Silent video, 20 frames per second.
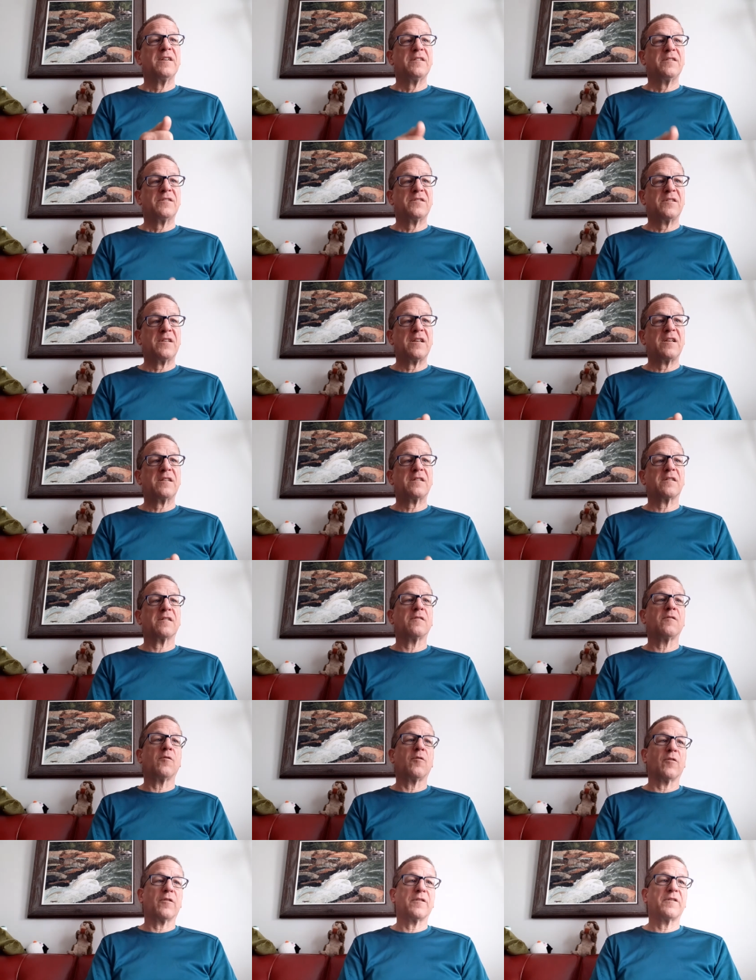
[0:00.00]
seek the
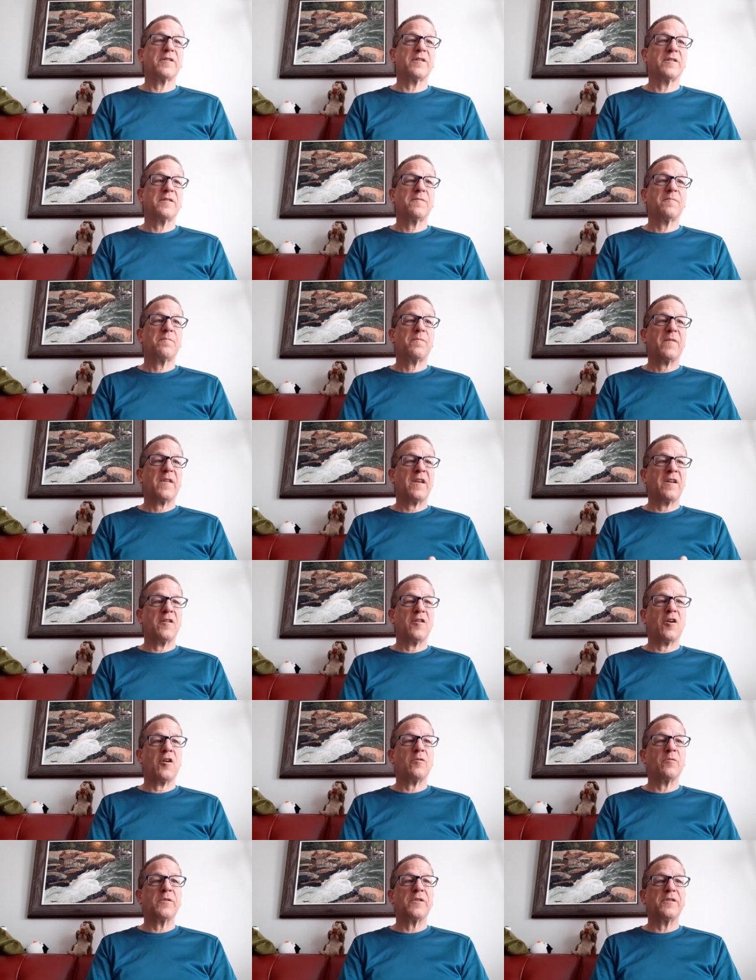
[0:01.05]
lord in
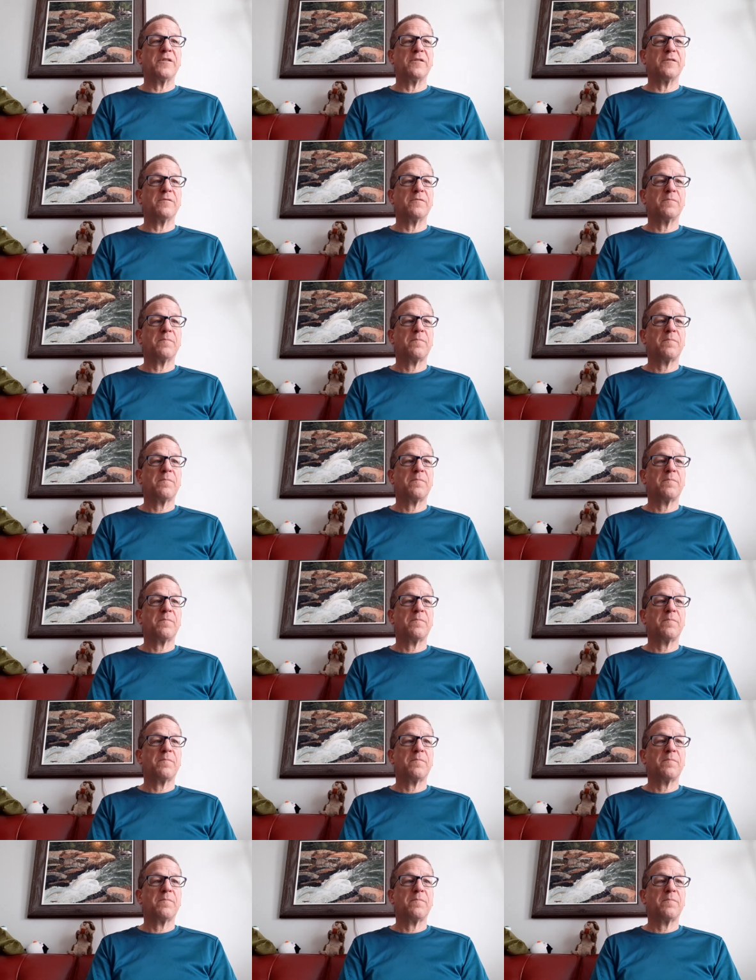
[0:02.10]
all we do.